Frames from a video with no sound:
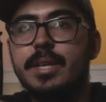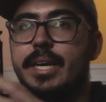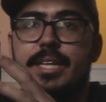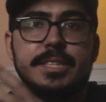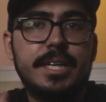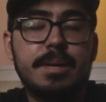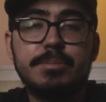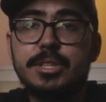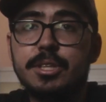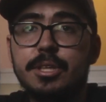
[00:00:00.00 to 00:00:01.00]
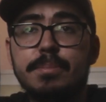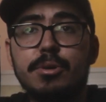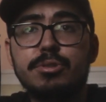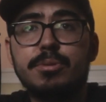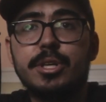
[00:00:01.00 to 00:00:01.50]
Like I said, I'm still in
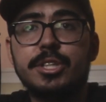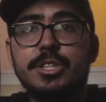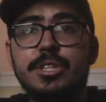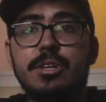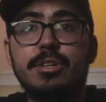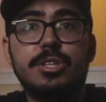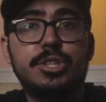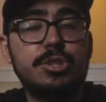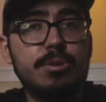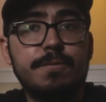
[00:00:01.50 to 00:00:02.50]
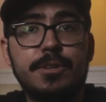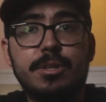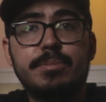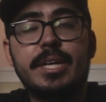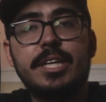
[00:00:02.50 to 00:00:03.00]
post-production on this short
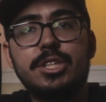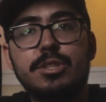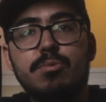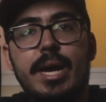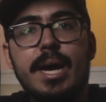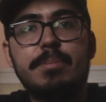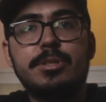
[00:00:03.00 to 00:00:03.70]
film that I just wrapped,